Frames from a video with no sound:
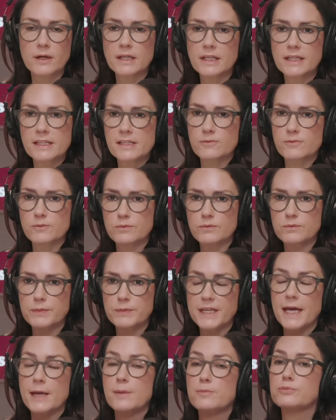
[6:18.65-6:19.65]
He
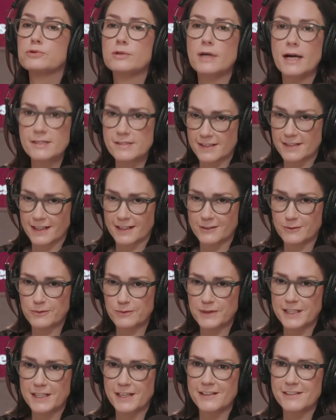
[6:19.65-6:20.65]
became president
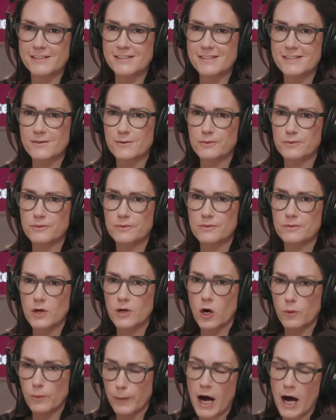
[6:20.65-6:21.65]
because
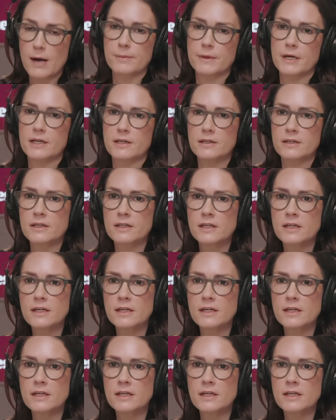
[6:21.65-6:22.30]
Obama